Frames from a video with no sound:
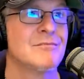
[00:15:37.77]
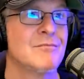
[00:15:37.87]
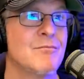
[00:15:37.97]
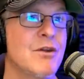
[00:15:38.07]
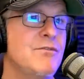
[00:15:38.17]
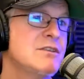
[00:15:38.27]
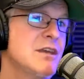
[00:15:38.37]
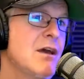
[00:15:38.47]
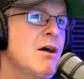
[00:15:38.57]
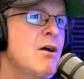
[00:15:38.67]
But if you
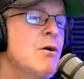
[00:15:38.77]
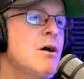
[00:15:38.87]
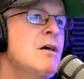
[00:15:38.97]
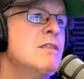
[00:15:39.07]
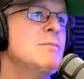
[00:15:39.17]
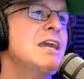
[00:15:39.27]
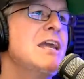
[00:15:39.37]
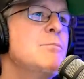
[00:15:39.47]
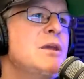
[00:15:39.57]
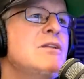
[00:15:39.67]
say, oh, the
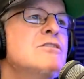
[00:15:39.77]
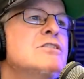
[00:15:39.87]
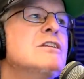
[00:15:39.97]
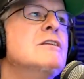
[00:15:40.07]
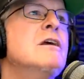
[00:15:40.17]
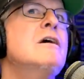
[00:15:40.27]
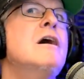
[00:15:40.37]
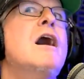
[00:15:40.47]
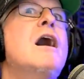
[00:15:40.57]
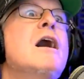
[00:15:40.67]
Michaela Peterson
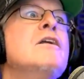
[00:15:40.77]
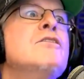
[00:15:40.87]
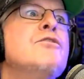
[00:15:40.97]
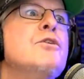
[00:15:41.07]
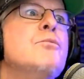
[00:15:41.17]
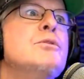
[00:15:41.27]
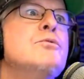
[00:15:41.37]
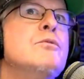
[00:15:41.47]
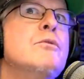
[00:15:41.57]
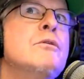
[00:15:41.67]
uh, interview
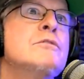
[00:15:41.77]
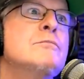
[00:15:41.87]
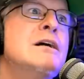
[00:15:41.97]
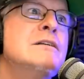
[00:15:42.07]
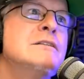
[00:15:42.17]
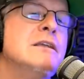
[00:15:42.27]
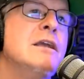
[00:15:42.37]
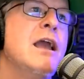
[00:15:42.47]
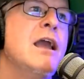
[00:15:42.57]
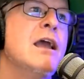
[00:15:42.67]
between Rollo
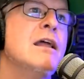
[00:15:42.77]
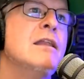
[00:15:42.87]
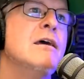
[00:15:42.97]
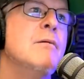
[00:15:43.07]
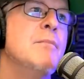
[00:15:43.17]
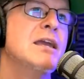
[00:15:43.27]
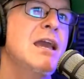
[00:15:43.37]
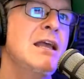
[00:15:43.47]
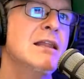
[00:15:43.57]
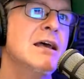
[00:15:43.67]
Tomassi and uh,
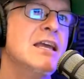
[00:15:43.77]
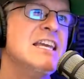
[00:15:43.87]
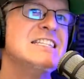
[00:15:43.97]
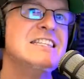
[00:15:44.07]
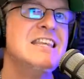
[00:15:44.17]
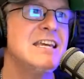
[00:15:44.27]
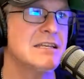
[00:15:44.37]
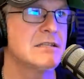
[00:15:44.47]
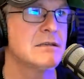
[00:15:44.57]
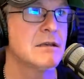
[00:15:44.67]
Michaela is
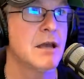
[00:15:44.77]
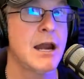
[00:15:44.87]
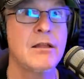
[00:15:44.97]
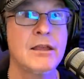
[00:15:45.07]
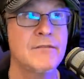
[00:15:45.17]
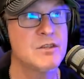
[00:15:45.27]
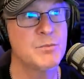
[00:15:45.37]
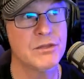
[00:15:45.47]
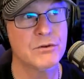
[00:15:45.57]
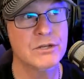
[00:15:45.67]
this, and I only have to
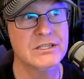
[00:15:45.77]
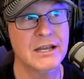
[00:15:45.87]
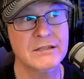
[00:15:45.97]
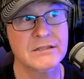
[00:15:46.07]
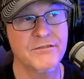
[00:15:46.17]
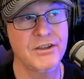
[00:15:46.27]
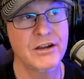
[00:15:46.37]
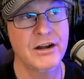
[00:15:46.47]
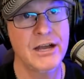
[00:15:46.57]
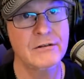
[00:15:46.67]
spend thirty seconds to
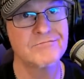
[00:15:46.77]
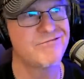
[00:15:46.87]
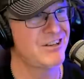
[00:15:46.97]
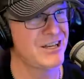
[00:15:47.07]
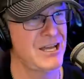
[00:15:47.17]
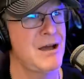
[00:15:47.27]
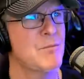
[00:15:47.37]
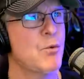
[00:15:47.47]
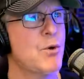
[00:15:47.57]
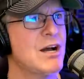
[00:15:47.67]
figure it out, fuck yeah, I'm
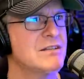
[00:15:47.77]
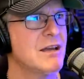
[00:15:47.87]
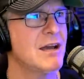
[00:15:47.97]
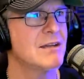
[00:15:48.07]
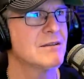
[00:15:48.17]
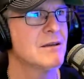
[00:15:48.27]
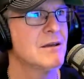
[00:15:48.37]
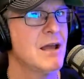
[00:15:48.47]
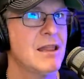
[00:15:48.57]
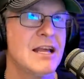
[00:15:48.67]
going to watch that.
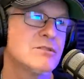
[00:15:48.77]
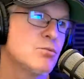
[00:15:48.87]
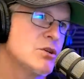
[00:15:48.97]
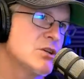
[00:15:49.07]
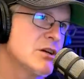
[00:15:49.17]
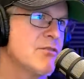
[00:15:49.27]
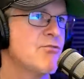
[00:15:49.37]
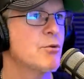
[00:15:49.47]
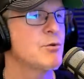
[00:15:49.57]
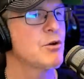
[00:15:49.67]
And that's what you're going to
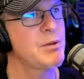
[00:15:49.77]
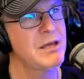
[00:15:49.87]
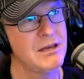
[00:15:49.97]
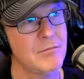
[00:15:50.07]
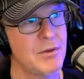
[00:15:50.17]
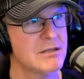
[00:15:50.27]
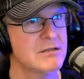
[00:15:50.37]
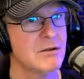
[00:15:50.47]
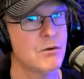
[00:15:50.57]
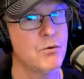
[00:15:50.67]
form your opinion based
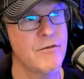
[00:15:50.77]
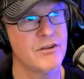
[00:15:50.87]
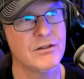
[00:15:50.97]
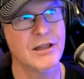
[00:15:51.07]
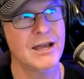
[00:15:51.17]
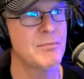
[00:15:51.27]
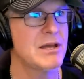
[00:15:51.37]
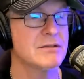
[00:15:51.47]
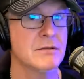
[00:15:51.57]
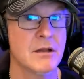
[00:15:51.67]
on, whoever you like
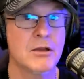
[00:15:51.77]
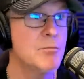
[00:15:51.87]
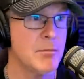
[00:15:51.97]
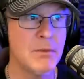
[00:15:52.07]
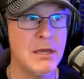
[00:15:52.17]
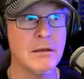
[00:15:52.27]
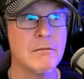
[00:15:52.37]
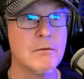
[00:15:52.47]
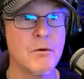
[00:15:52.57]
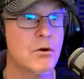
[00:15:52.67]
best. And it could be me
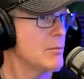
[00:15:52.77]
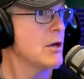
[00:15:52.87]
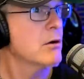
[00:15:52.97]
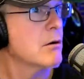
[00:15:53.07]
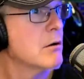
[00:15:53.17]
or it could be her.